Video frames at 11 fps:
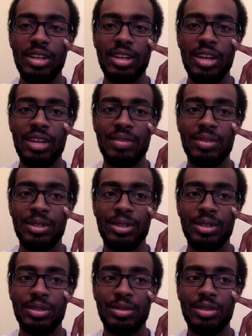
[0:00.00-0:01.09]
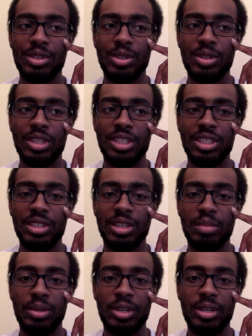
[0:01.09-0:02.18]
Not for, necessarily
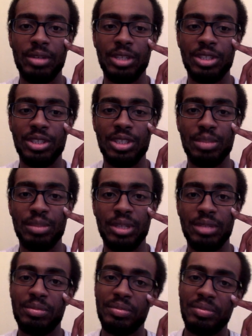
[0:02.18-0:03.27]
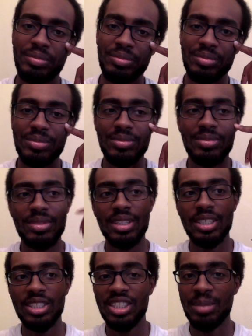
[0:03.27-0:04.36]
burnout reasons, but
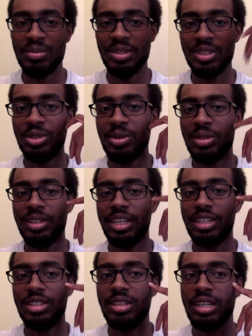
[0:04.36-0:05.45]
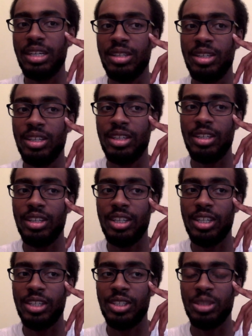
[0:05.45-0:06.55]
some sort of related to that.
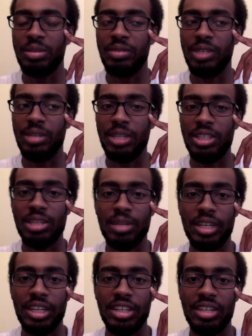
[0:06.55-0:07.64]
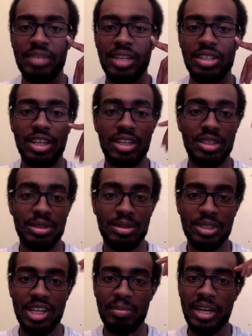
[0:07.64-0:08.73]
It's just been very busy on my end, and I've had to take a
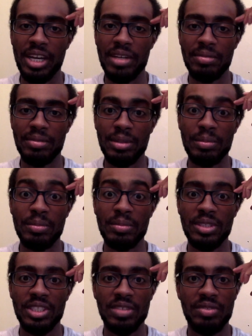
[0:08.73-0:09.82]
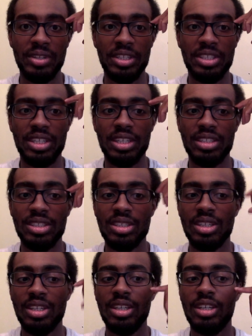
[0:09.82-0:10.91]
step back from various things,
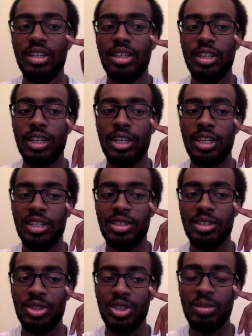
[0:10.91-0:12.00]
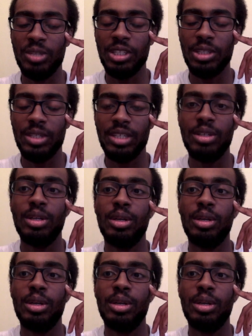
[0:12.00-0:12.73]
YouTube included.